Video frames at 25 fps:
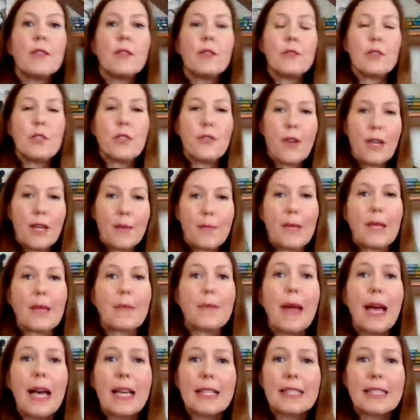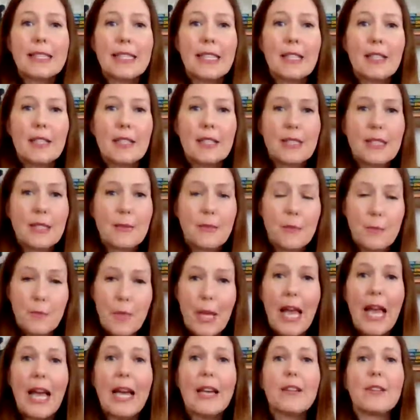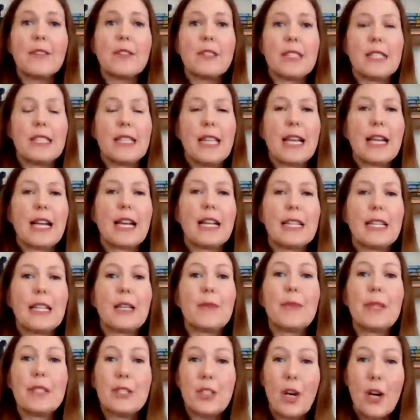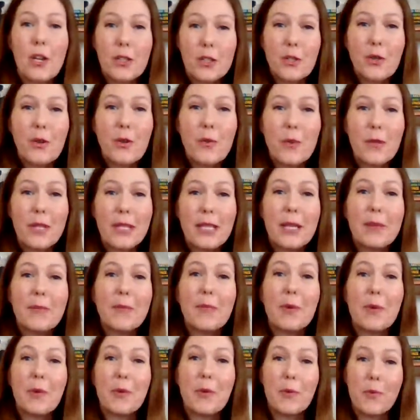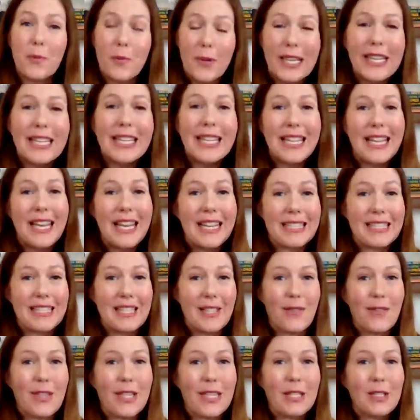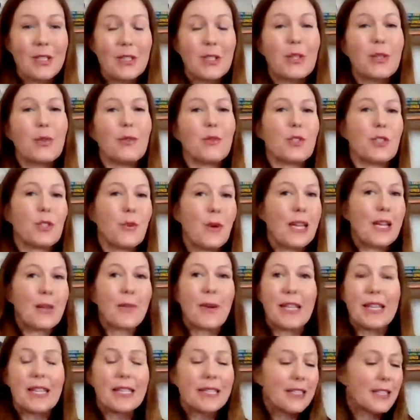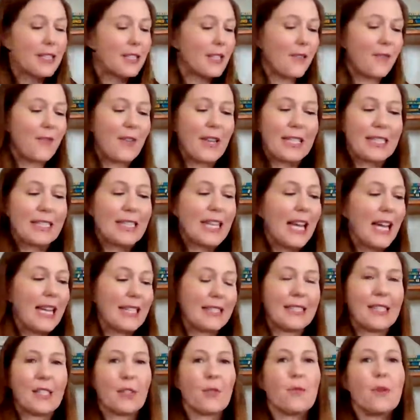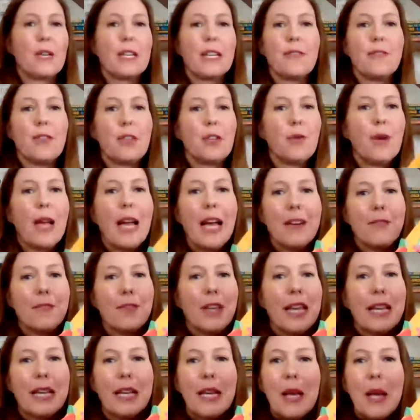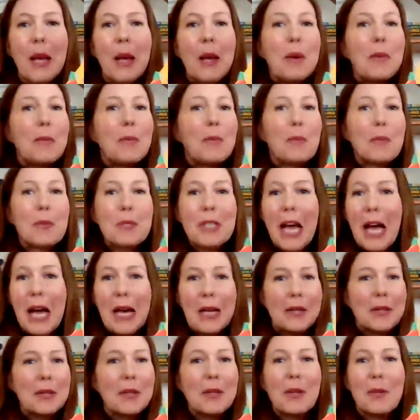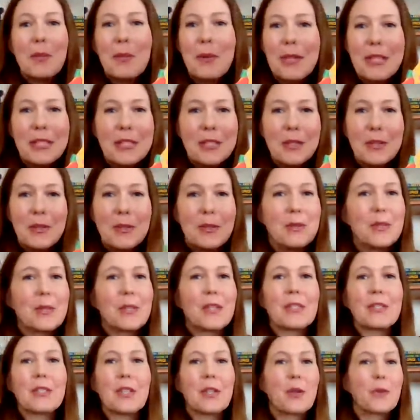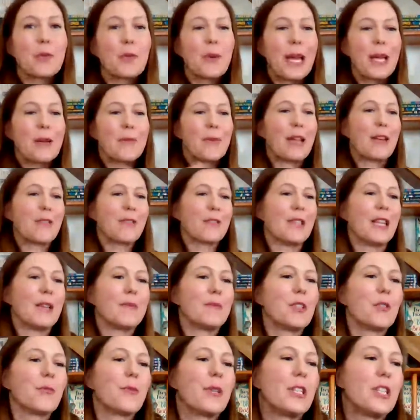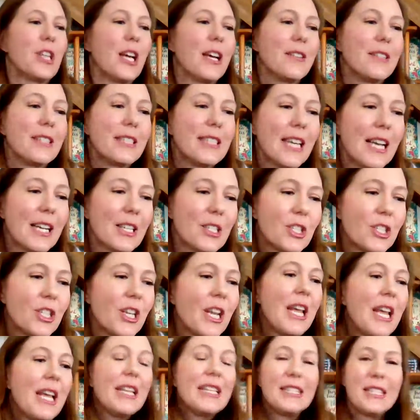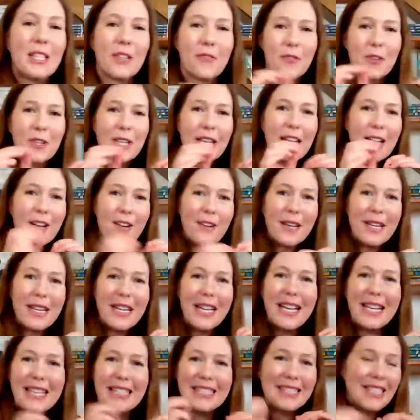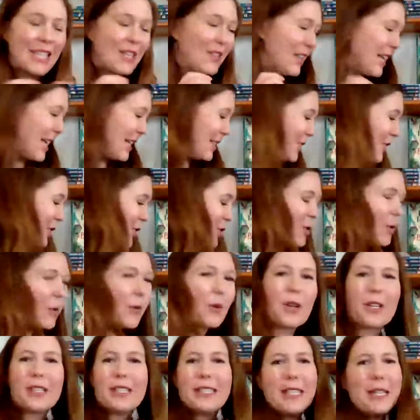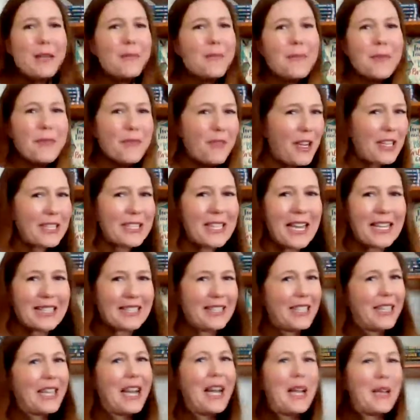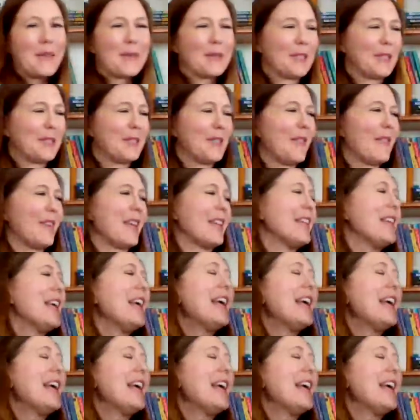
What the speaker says: developing math skills and patterns and that kind of thing, but it's also a really important reading activity too. So anyway, this is a fantastic one if you have like toddler preschoolers, a great way for them to reach out and touch different areas and sort, and fantastic. I absolutely love it.